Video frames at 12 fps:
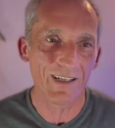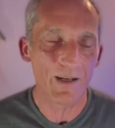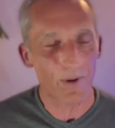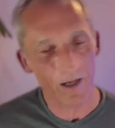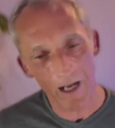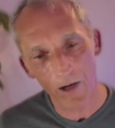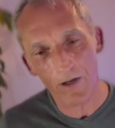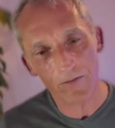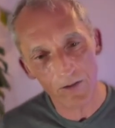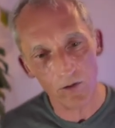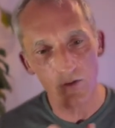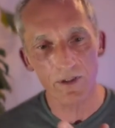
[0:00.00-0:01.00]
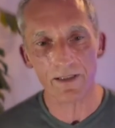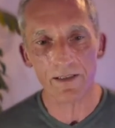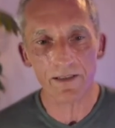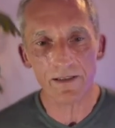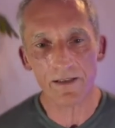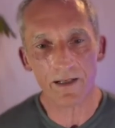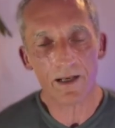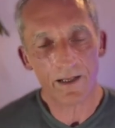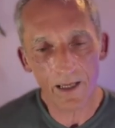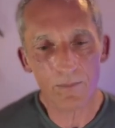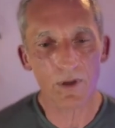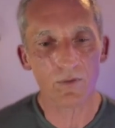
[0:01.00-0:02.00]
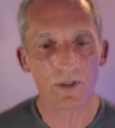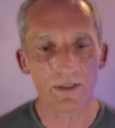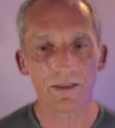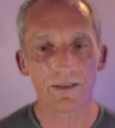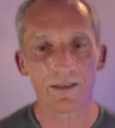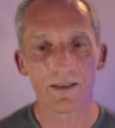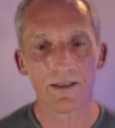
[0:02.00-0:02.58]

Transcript: But now after all these years, I can be with it.